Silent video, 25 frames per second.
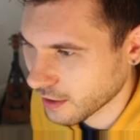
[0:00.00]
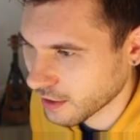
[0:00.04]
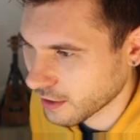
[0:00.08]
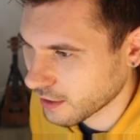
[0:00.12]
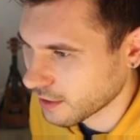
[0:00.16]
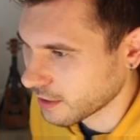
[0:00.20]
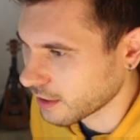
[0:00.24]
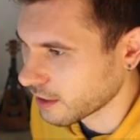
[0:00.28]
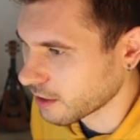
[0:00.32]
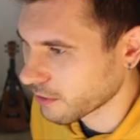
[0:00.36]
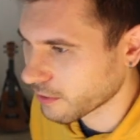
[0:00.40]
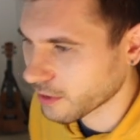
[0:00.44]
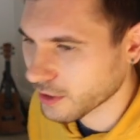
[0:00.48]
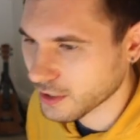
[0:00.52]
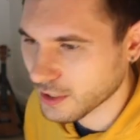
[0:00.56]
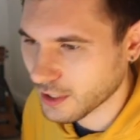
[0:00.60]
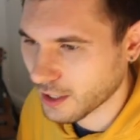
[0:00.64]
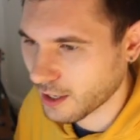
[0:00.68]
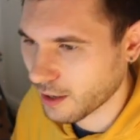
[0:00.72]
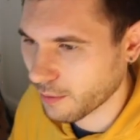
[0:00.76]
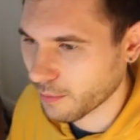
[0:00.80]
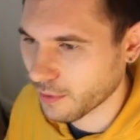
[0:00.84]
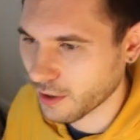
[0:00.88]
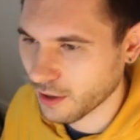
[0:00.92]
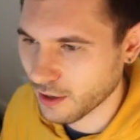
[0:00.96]
The interval
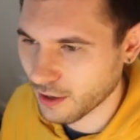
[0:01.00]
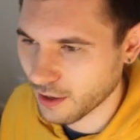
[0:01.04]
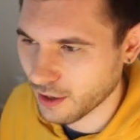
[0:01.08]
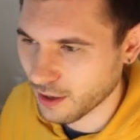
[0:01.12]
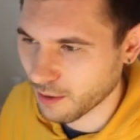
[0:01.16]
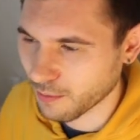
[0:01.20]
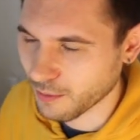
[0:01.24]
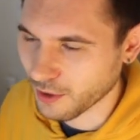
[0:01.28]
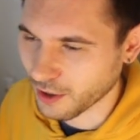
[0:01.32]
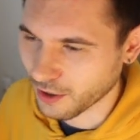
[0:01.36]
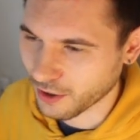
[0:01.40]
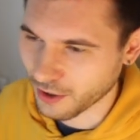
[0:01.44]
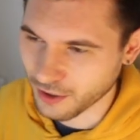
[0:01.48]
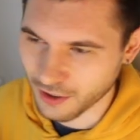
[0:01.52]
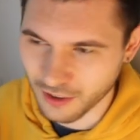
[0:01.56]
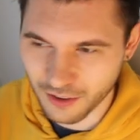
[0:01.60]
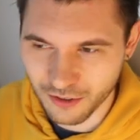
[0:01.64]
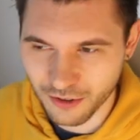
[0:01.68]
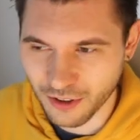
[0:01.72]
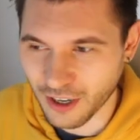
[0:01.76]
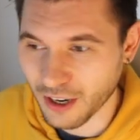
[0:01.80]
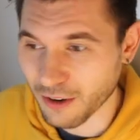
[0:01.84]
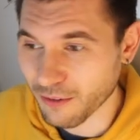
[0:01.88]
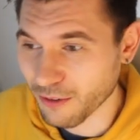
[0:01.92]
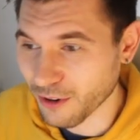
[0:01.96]
timer, I'm not going to
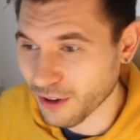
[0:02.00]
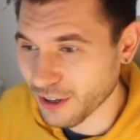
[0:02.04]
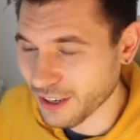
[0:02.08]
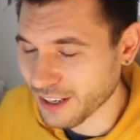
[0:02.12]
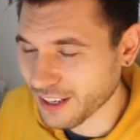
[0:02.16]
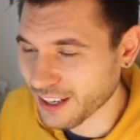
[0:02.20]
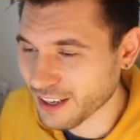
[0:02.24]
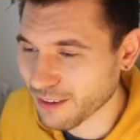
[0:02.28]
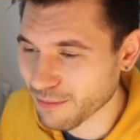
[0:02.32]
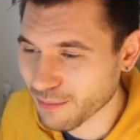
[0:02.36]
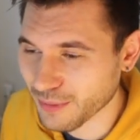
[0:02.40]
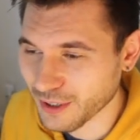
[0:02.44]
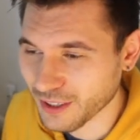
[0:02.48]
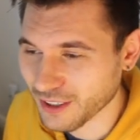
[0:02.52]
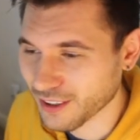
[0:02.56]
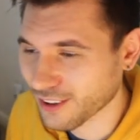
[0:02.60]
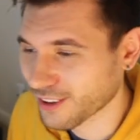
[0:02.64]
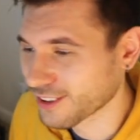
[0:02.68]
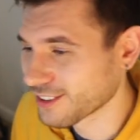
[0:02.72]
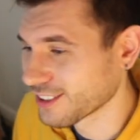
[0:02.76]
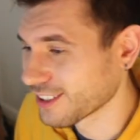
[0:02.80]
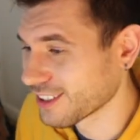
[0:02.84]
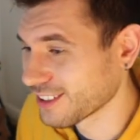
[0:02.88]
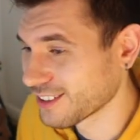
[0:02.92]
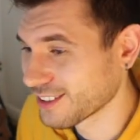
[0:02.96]
try running it
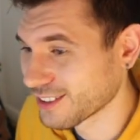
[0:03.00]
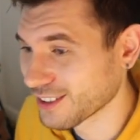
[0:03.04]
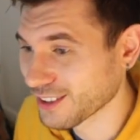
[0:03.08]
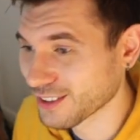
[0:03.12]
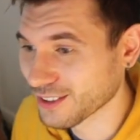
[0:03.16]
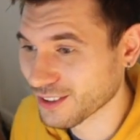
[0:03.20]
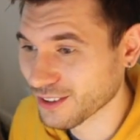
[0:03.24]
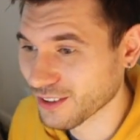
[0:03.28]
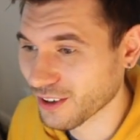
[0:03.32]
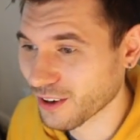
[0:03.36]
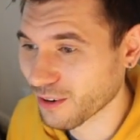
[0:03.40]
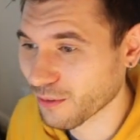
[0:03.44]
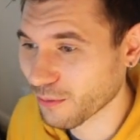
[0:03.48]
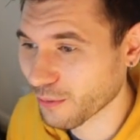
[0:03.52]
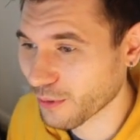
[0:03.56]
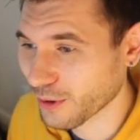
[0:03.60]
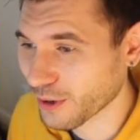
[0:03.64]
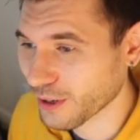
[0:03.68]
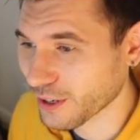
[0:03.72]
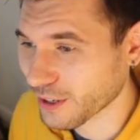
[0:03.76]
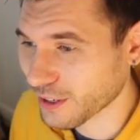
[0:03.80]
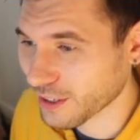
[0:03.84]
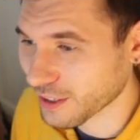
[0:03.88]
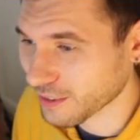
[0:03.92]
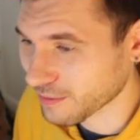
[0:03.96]
because it does not
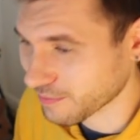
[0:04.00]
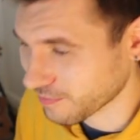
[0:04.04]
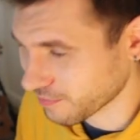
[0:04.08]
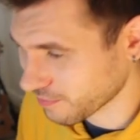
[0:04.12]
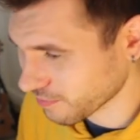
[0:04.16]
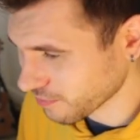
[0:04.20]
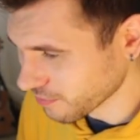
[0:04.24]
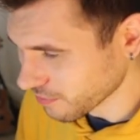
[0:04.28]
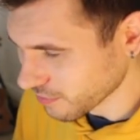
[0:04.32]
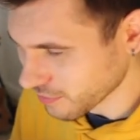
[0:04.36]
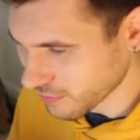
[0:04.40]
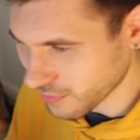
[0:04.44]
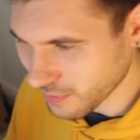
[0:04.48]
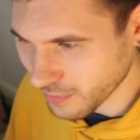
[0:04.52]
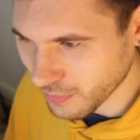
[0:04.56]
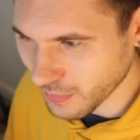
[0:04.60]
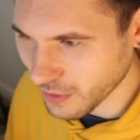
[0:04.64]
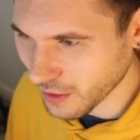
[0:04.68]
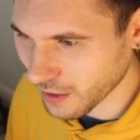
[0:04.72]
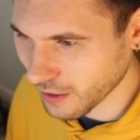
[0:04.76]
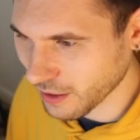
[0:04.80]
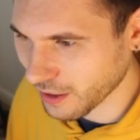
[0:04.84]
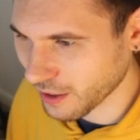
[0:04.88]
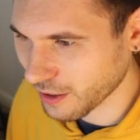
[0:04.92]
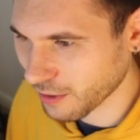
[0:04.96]
work.
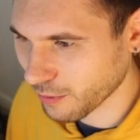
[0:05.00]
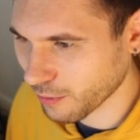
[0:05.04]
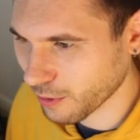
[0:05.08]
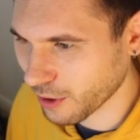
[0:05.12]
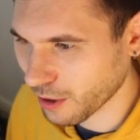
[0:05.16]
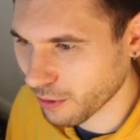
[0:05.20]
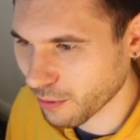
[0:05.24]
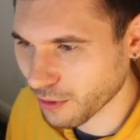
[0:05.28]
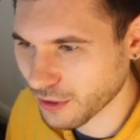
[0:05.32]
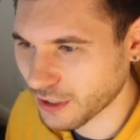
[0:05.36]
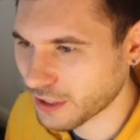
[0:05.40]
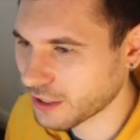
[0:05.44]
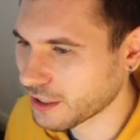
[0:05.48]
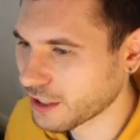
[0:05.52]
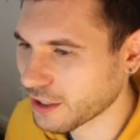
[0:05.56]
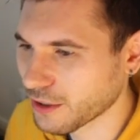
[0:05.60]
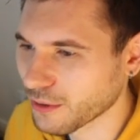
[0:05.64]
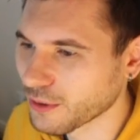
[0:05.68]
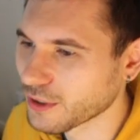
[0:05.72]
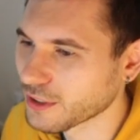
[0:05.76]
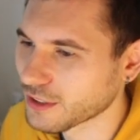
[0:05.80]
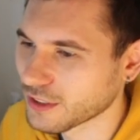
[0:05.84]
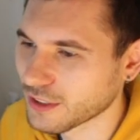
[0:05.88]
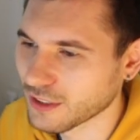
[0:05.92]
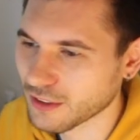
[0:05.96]
What I want to do
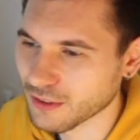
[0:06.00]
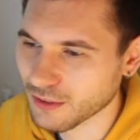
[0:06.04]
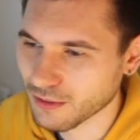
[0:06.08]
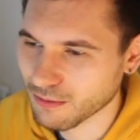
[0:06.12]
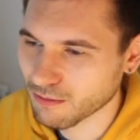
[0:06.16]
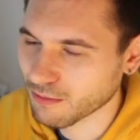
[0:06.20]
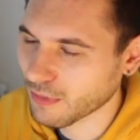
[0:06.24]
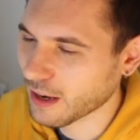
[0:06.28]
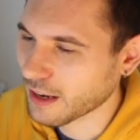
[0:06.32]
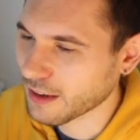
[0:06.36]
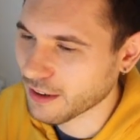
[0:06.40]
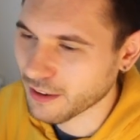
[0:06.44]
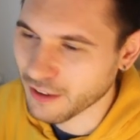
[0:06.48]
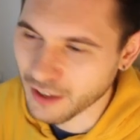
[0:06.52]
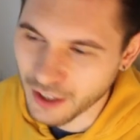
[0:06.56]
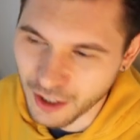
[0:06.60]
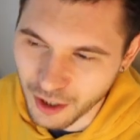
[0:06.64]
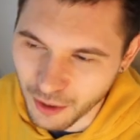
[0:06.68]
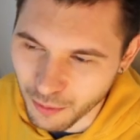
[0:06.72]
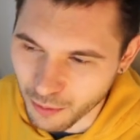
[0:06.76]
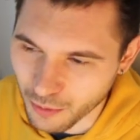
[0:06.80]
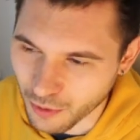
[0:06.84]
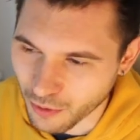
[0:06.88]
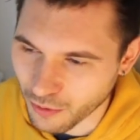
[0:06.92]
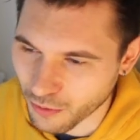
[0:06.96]
is you enter your
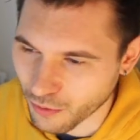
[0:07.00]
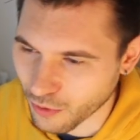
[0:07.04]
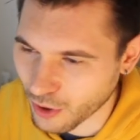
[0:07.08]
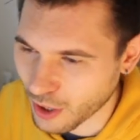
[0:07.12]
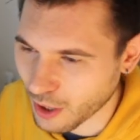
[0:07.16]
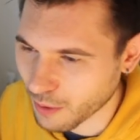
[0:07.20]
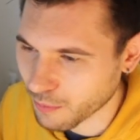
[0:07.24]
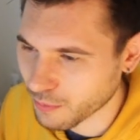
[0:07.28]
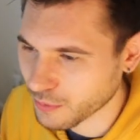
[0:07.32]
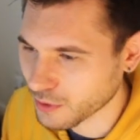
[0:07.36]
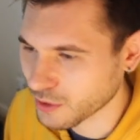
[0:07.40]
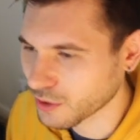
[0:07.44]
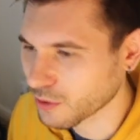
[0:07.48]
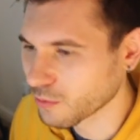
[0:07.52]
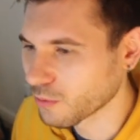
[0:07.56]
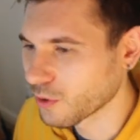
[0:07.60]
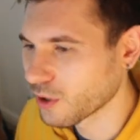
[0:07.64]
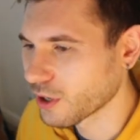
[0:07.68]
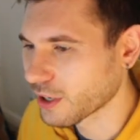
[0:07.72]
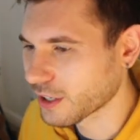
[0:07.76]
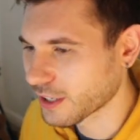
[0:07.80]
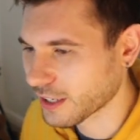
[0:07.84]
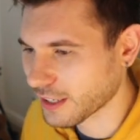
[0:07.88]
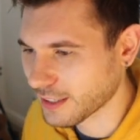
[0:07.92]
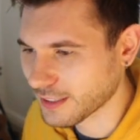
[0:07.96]
number of reps, your
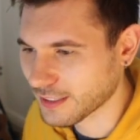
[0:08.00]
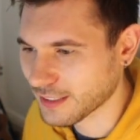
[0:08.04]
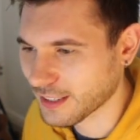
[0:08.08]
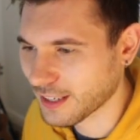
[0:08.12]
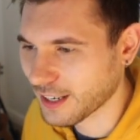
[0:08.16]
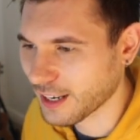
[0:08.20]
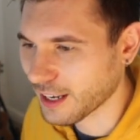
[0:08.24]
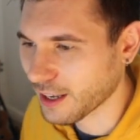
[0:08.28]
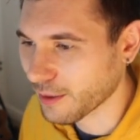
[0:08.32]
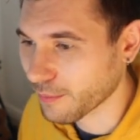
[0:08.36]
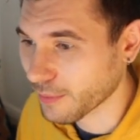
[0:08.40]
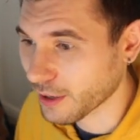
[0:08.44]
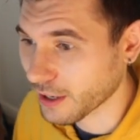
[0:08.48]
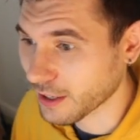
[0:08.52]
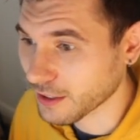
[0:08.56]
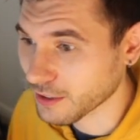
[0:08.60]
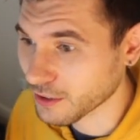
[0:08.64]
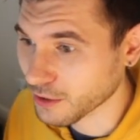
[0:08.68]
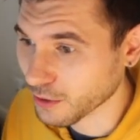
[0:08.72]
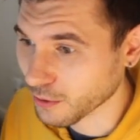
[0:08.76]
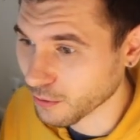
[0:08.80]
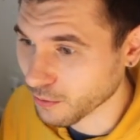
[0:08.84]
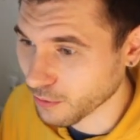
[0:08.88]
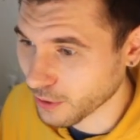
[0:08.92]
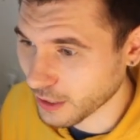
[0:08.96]
working time and
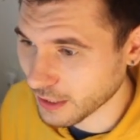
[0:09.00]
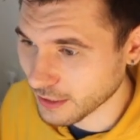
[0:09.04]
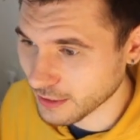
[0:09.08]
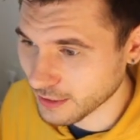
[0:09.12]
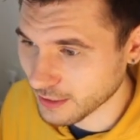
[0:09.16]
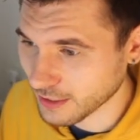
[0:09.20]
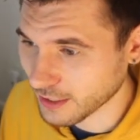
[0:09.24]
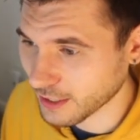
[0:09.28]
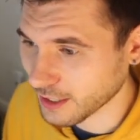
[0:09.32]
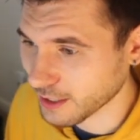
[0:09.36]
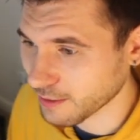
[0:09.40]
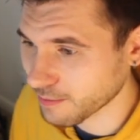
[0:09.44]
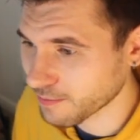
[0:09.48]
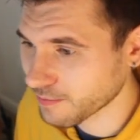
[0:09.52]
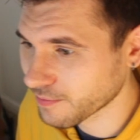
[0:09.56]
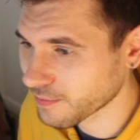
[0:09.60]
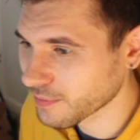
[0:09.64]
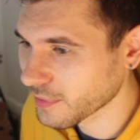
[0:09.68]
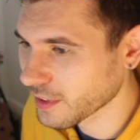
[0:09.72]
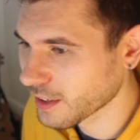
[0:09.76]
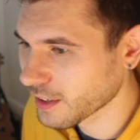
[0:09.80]
your rest time,